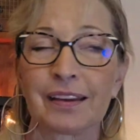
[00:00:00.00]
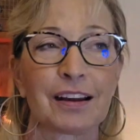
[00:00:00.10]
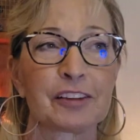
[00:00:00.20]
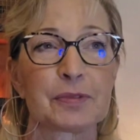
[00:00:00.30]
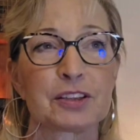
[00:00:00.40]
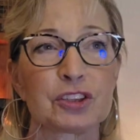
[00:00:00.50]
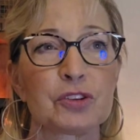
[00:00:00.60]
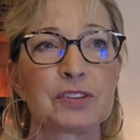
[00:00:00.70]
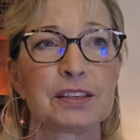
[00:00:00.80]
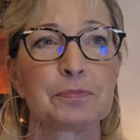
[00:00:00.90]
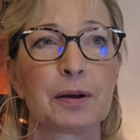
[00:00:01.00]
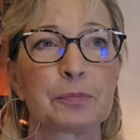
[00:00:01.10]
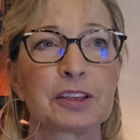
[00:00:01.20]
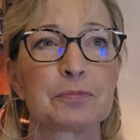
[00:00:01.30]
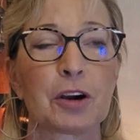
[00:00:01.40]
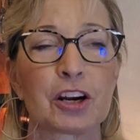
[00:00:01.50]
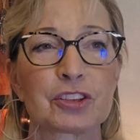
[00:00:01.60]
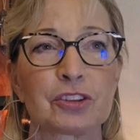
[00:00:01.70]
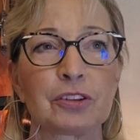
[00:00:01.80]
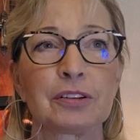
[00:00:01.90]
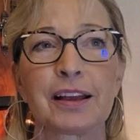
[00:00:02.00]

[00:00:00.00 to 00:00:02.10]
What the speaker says: I've been using pumpkin parcel,